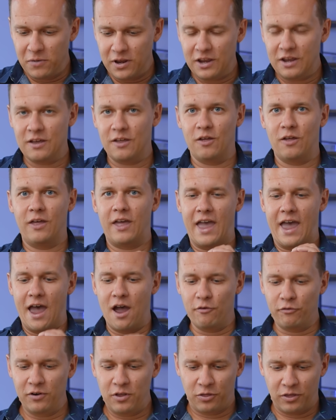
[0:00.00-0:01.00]
me,
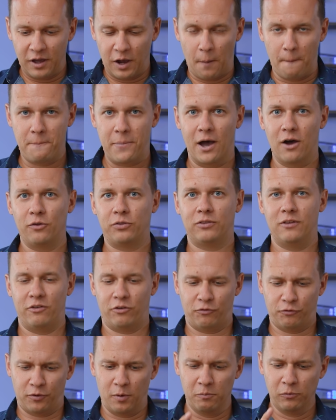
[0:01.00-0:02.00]
everything about
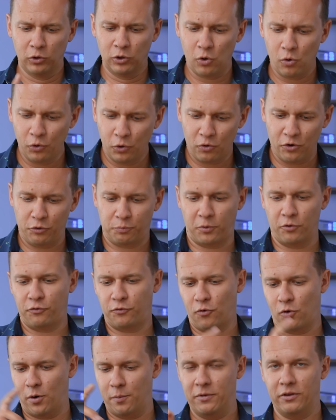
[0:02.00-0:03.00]
this, from low noise
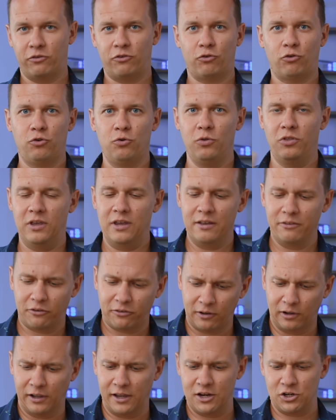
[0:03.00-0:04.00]
performance to the
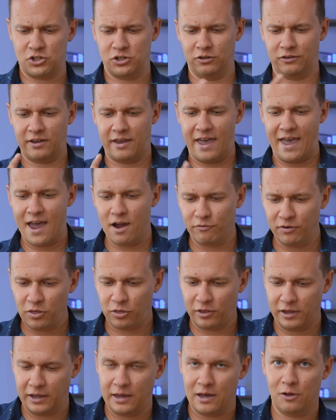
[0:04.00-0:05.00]
installation to
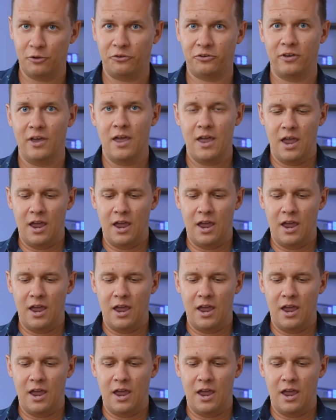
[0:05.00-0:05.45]
everything else,